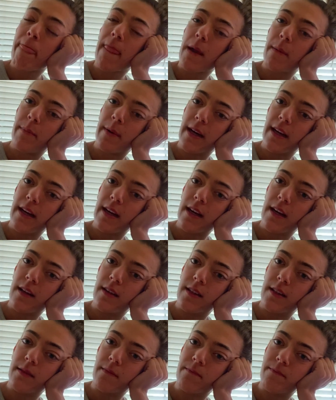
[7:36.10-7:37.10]
But,
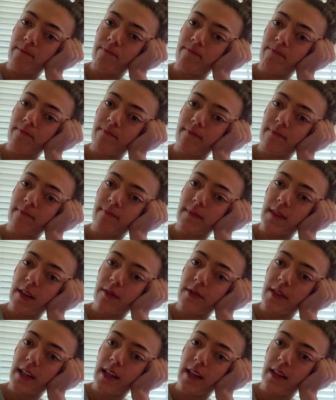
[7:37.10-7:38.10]
um... I
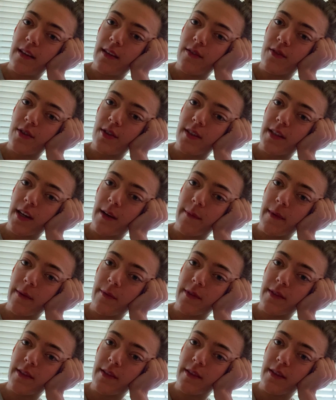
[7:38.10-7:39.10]
was like, can you just tell me
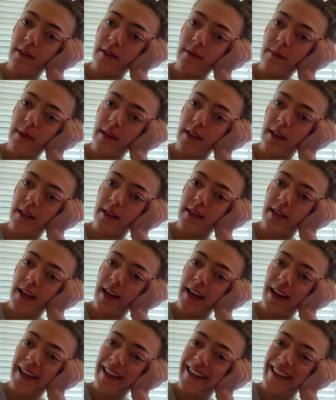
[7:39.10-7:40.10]
what to do? Because,
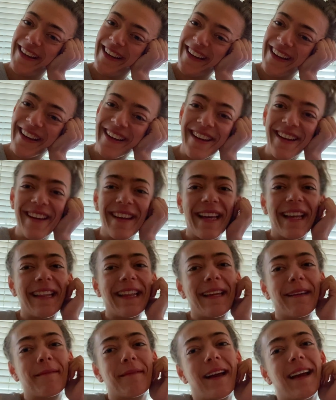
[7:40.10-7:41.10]
like,
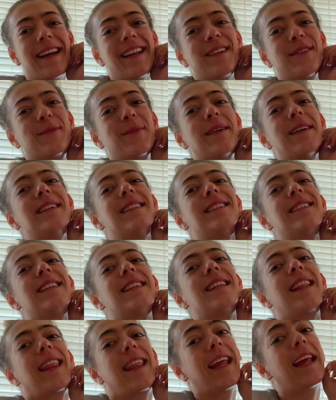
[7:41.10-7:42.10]
like, I don't want
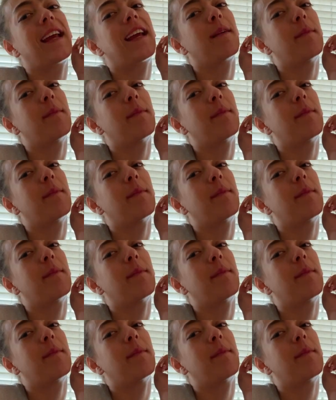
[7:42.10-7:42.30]
to think